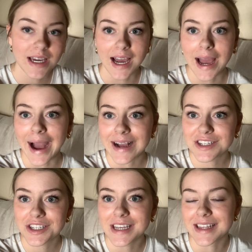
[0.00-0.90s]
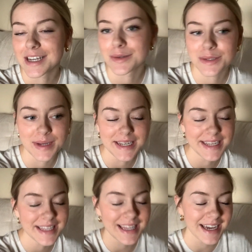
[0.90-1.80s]
I actually ended up
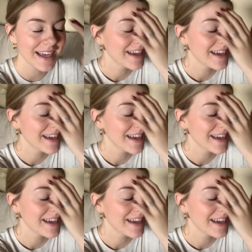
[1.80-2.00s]
spending like